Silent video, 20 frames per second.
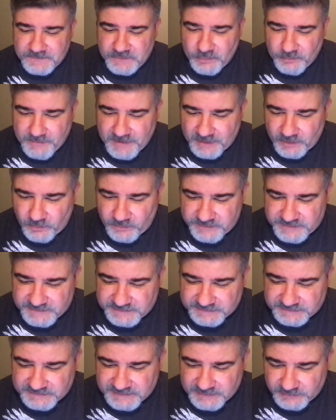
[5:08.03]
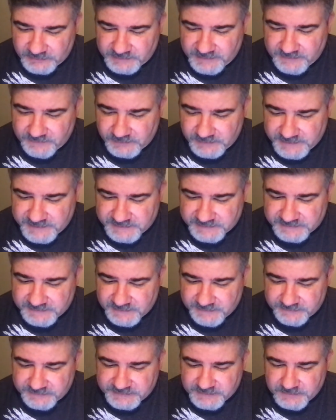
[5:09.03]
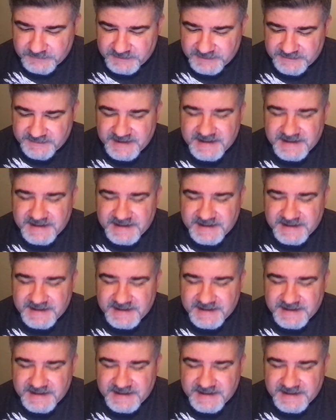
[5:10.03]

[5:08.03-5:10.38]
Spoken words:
no matter what the skill level is of somebody